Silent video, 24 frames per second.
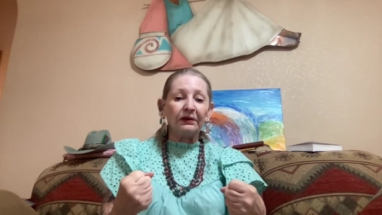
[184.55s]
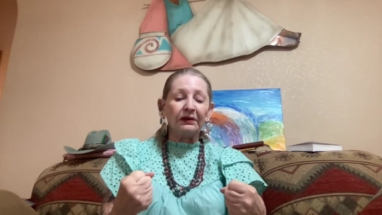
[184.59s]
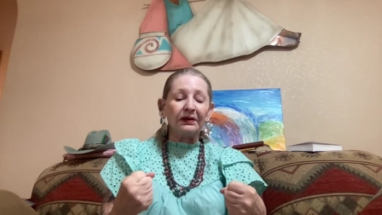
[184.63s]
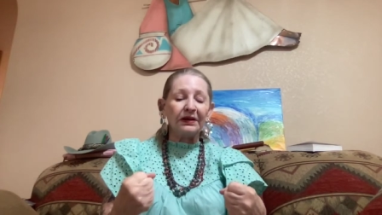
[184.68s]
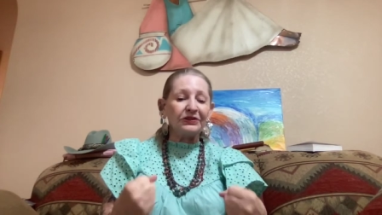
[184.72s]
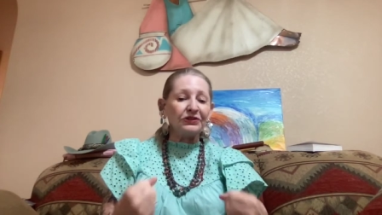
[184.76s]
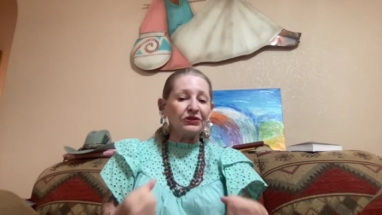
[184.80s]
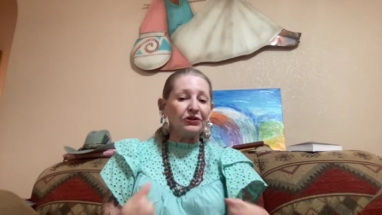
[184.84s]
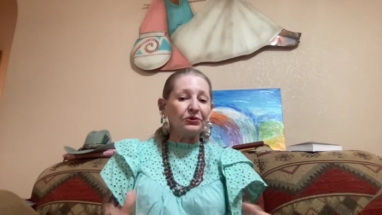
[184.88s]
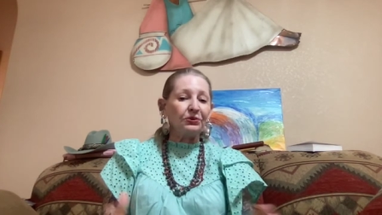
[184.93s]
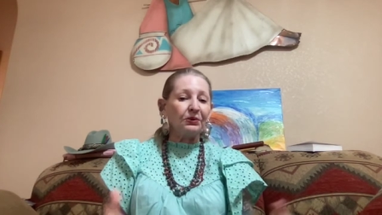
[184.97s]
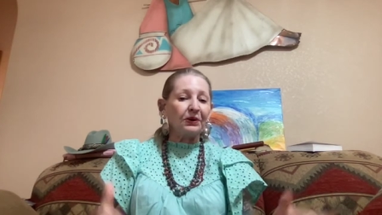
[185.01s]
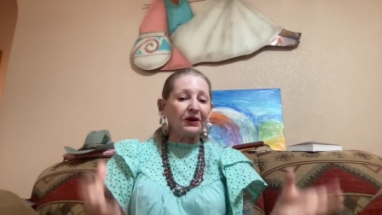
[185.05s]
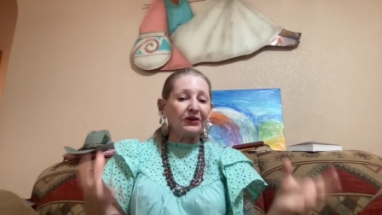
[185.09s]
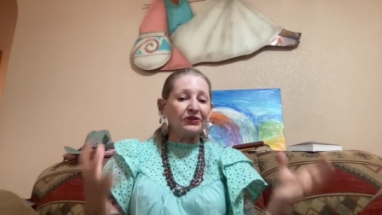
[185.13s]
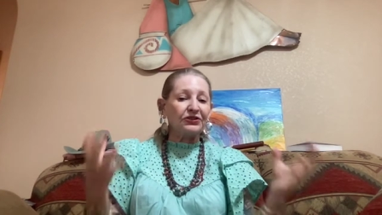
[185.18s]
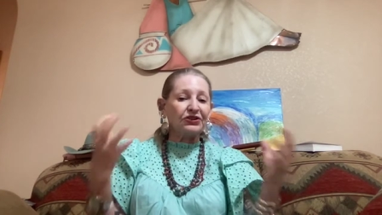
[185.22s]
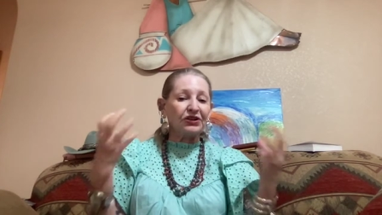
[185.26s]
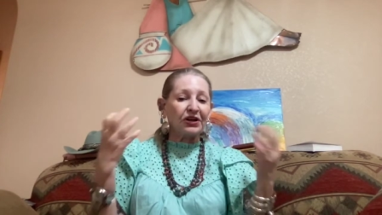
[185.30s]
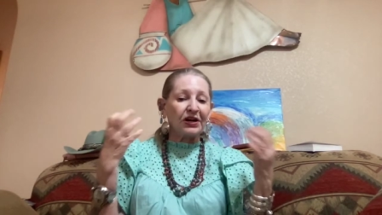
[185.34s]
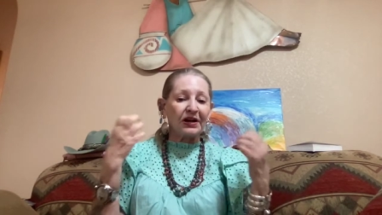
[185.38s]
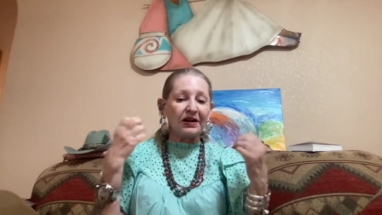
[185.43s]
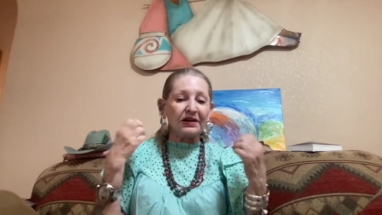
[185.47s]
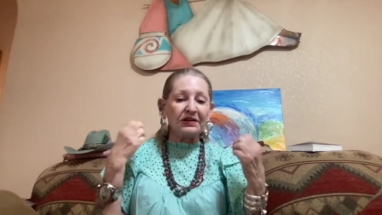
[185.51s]
that you are
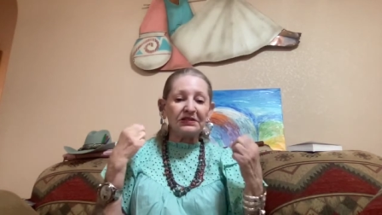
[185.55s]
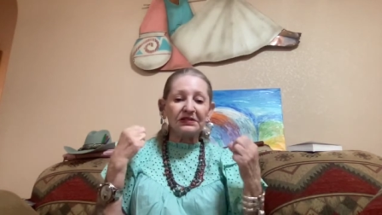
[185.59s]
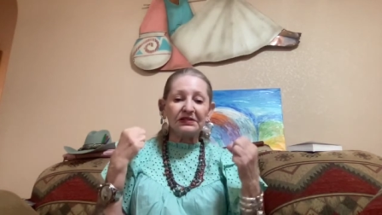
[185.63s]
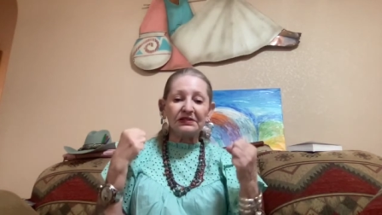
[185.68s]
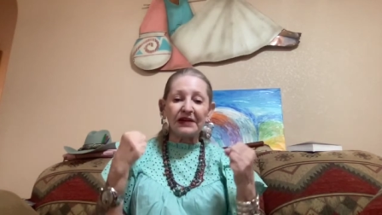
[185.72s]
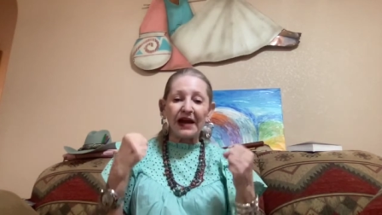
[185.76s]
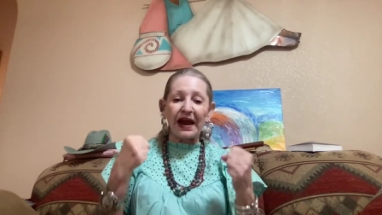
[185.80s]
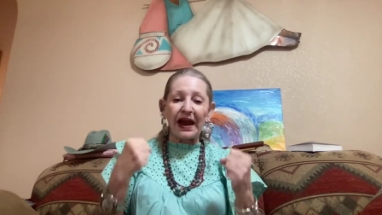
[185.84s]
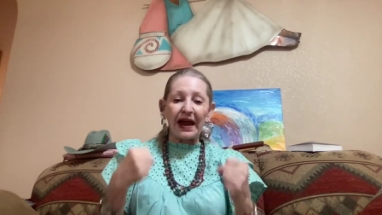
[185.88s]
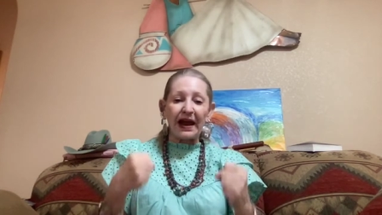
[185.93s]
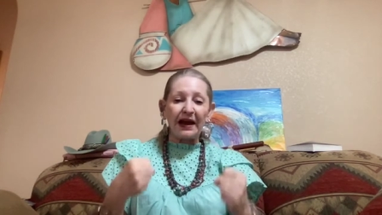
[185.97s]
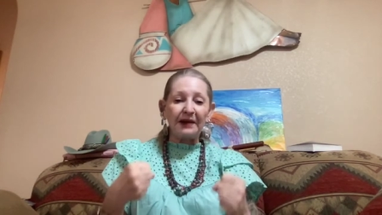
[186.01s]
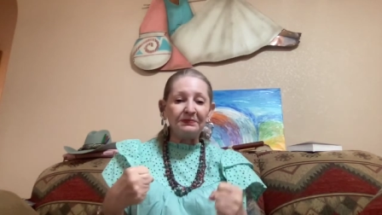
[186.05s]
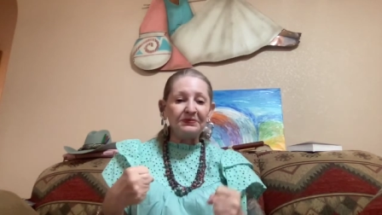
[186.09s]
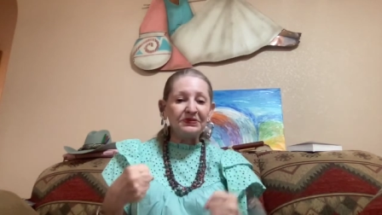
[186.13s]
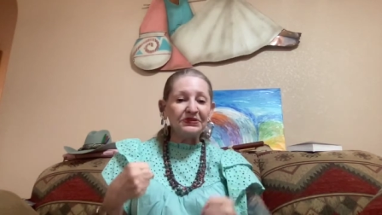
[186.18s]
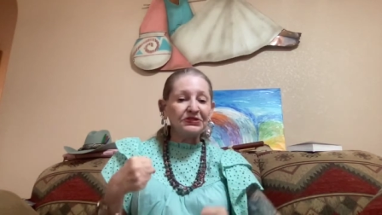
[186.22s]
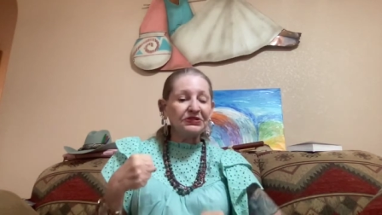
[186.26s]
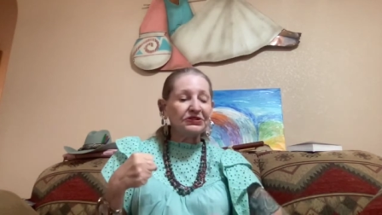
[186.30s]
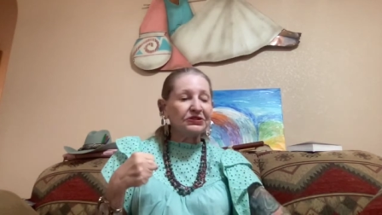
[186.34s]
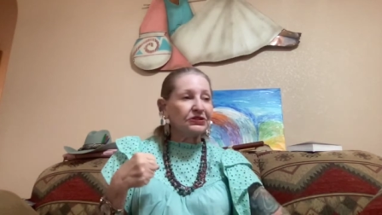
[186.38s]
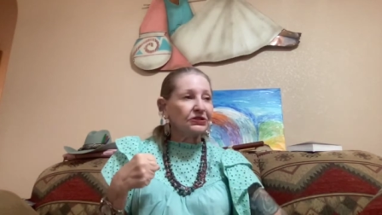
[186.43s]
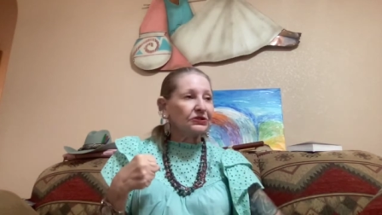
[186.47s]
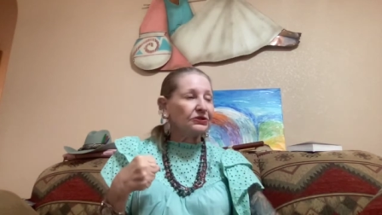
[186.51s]
just
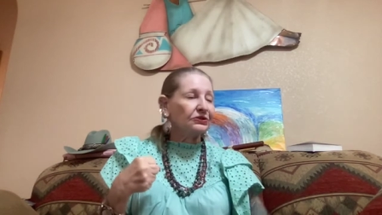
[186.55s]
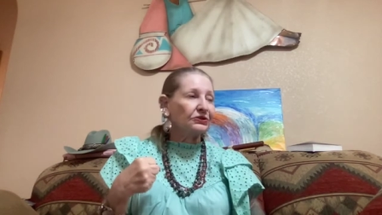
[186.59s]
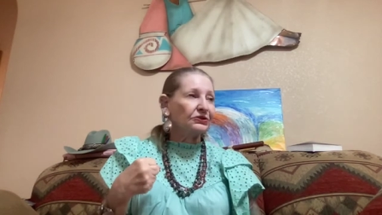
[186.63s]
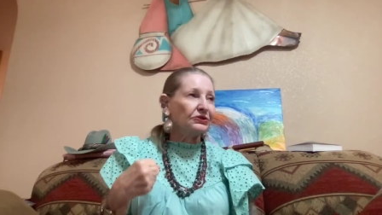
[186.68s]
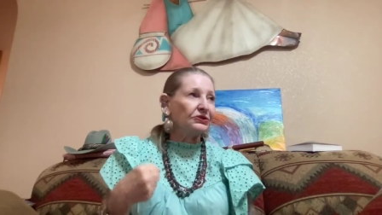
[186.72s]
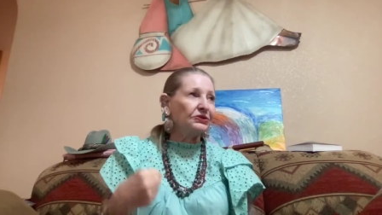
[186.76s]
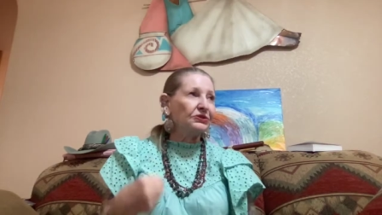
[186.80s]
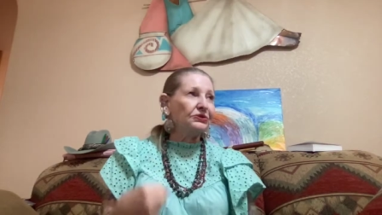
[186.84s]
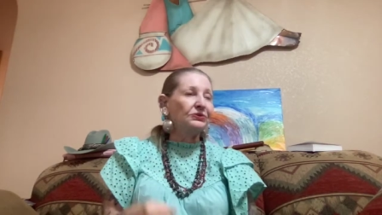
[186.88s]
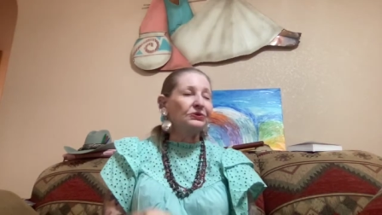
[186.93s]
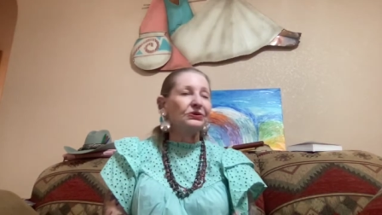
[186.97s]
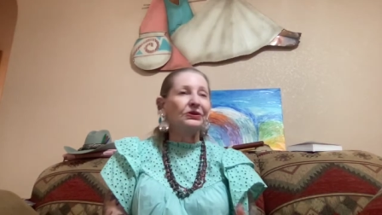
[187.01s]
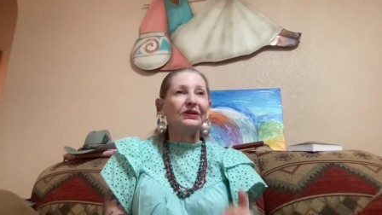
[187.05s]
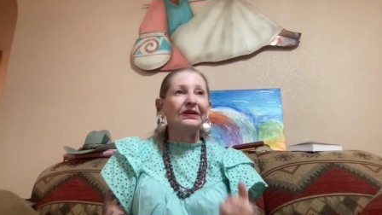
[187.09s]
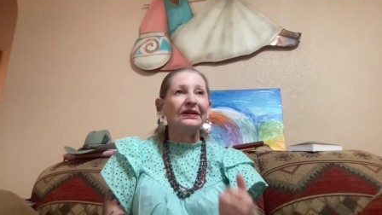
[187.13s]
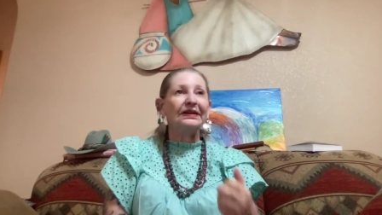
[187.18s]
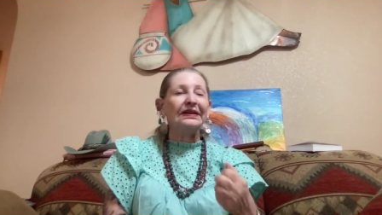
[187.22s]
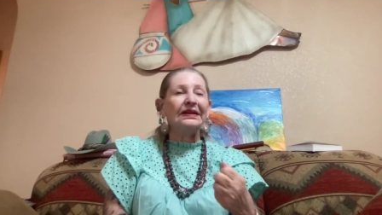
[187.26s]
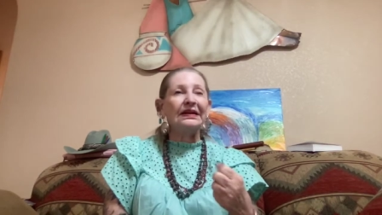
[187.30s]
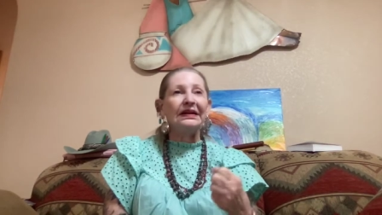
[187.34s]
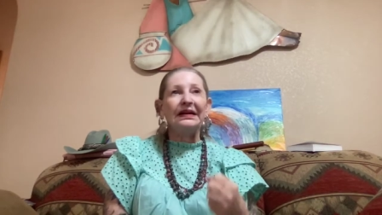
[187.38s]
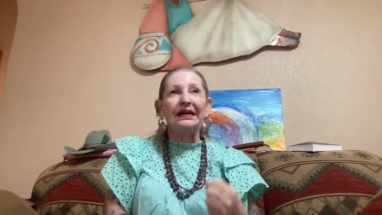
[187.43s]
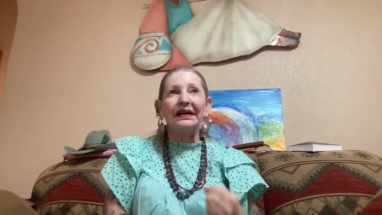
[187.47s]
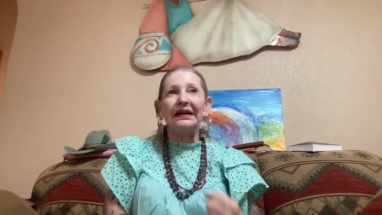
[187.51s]

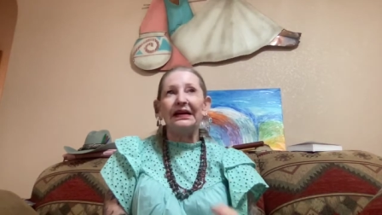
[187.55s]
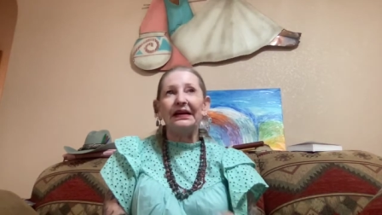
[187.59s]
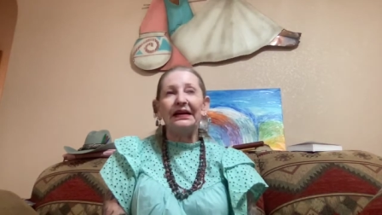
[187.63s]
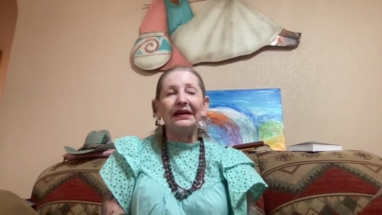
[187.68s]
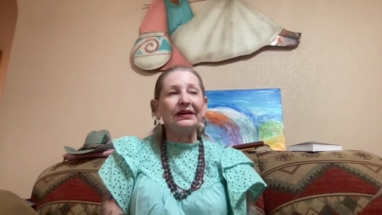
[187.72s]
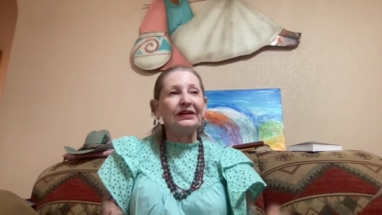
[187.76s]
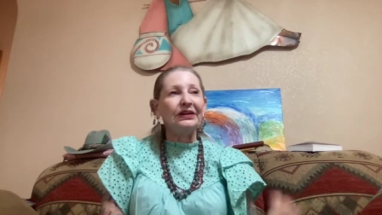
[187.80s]
absolutely,